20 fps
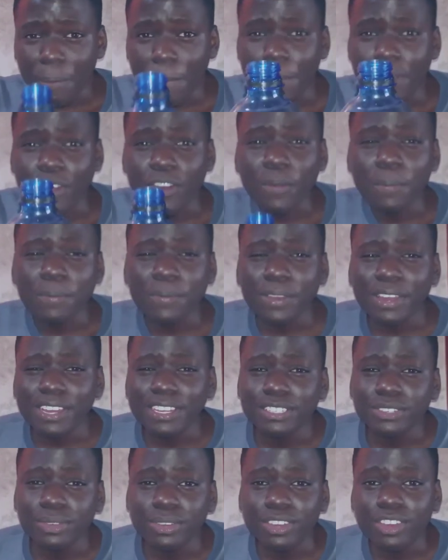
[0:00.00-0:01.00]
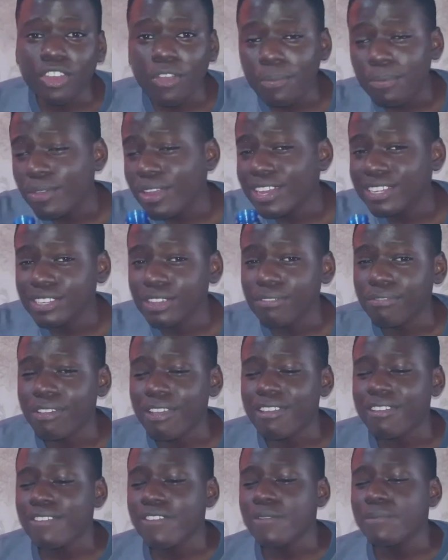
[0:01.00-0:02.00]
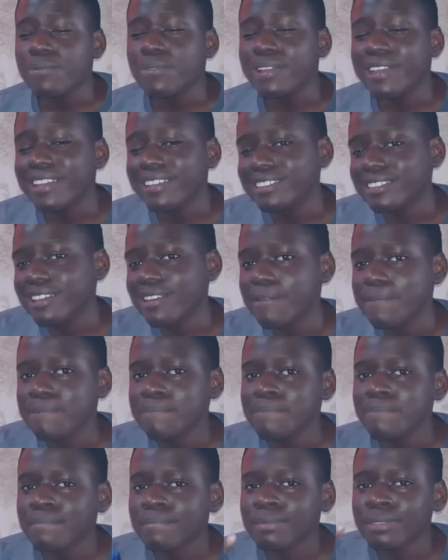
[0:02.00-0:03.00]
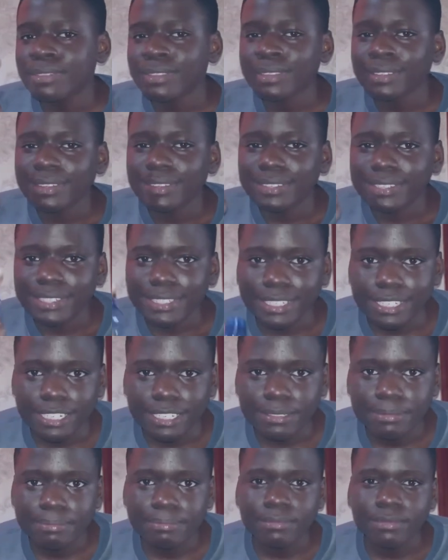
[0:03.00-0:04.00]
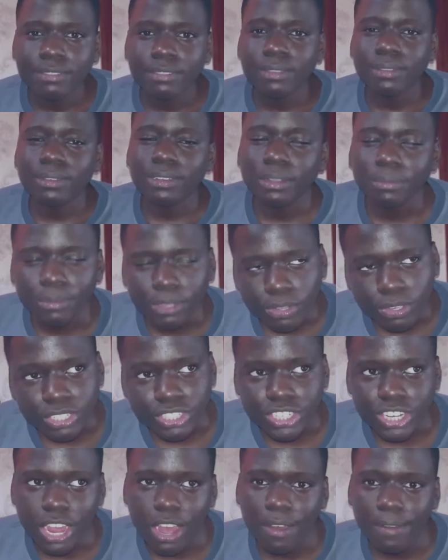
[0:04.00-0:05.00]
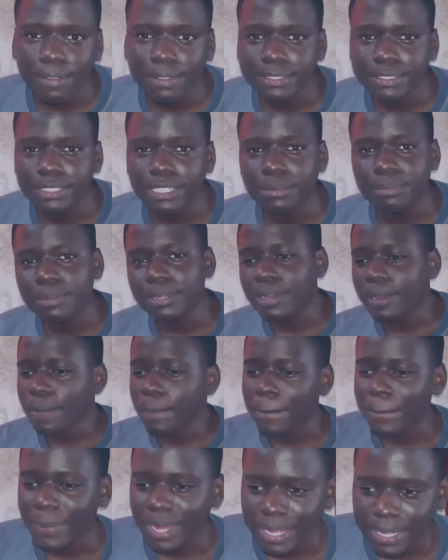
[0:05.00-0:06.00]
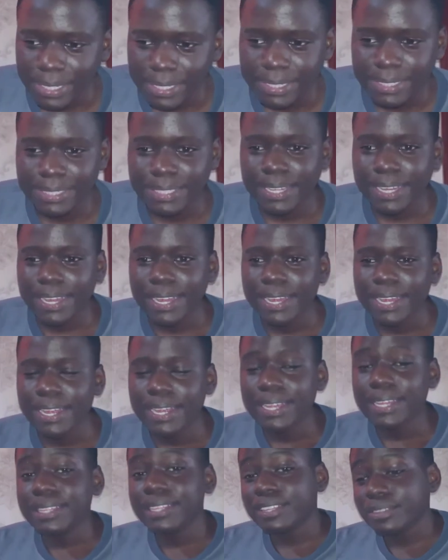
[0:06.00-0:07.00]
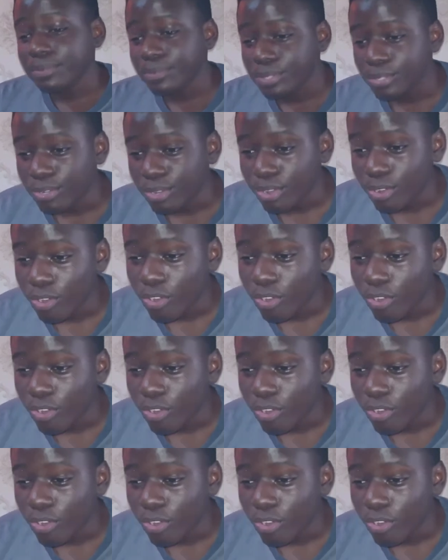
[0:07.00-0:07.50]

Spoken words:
But I hope you guys are okay, hope you guys are fine, hope you guys are chilling. Let me go shower, let me come back. Then we talk.